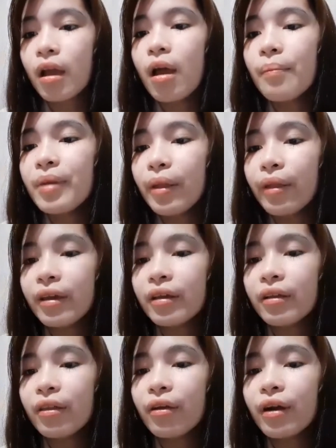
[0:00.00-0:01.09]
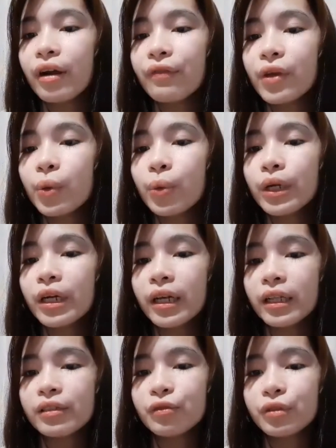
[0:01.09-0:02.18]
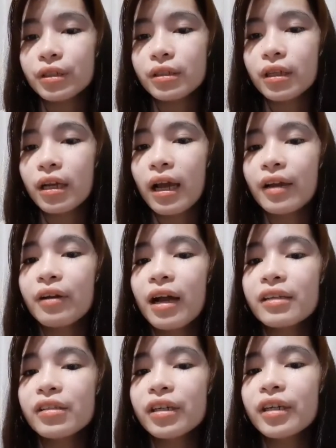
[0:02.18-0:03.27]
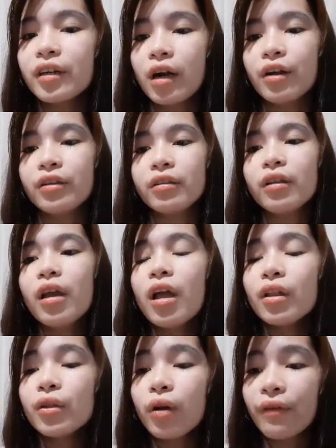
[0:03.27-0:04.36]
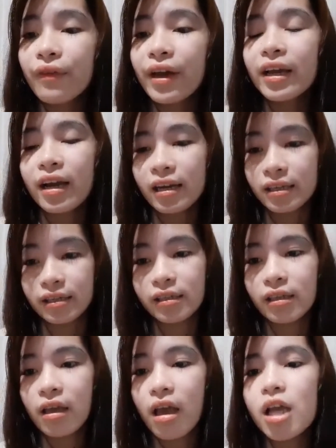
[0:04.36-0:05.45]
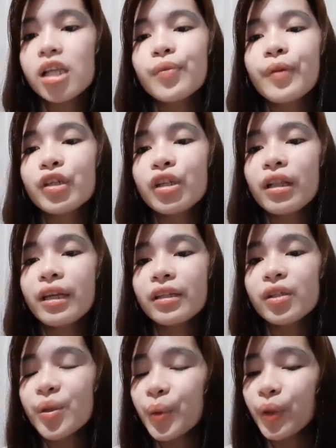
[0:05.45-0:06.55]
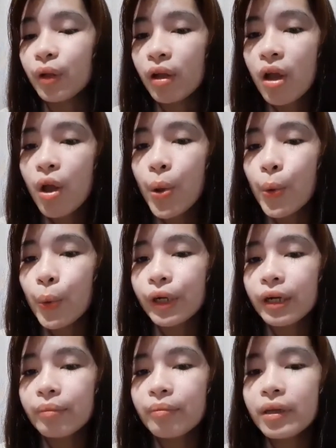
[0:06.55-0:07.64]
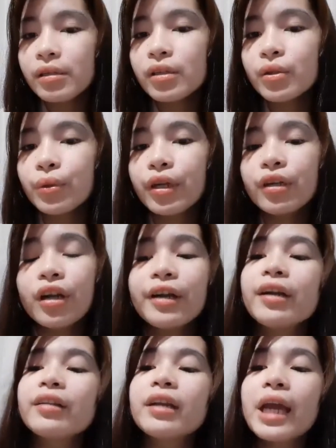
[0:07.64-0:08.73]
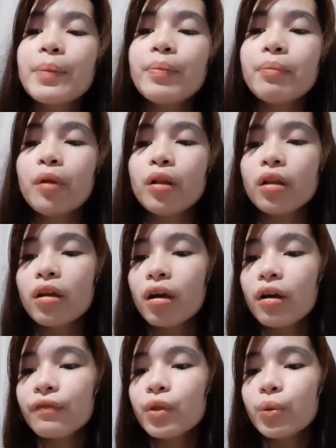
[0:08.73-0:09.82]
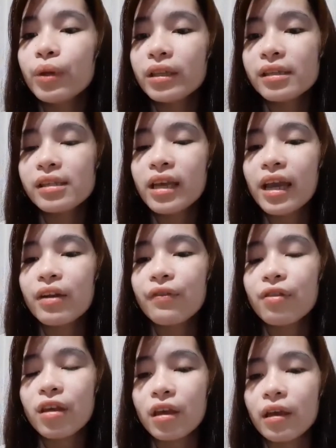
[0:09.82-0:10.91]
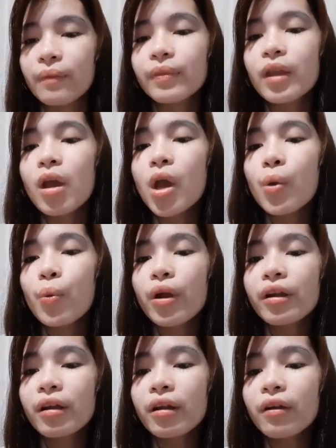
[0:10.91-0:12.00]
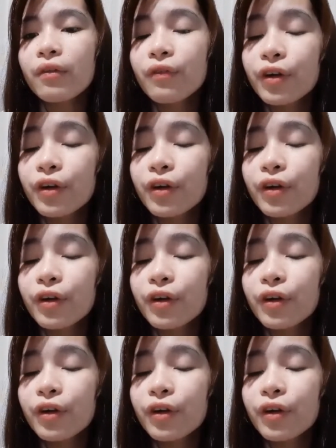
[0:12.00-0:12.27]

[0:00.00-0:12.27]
meaning there are fewer health risks and hazards around to affect us, especially at school, wherein many students are not capable of doing this kind of thing. Where for